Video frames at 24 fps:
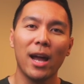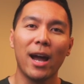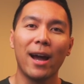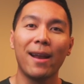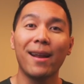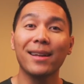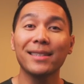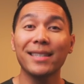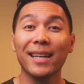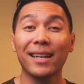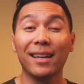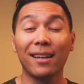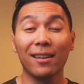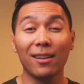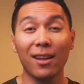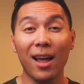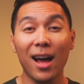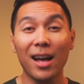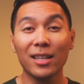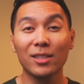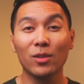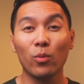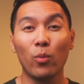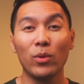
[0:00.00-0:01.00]
and not take a
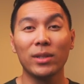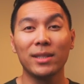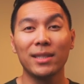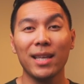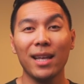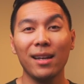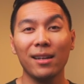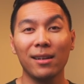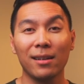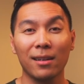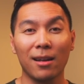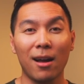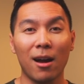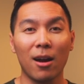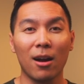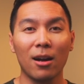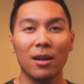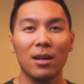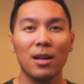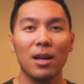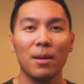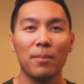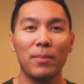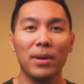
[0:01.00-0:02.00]
loss when selling the
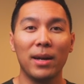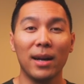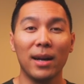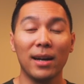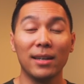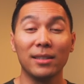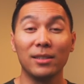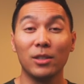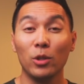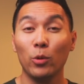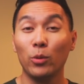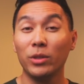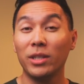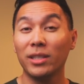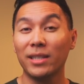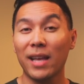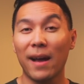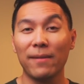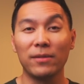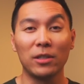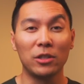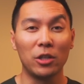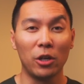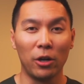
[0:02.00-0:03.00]
car because you would just
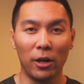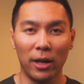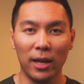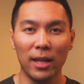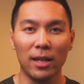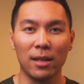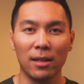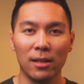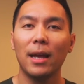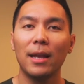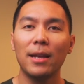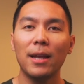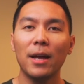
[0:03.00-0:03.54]
have to turn it in.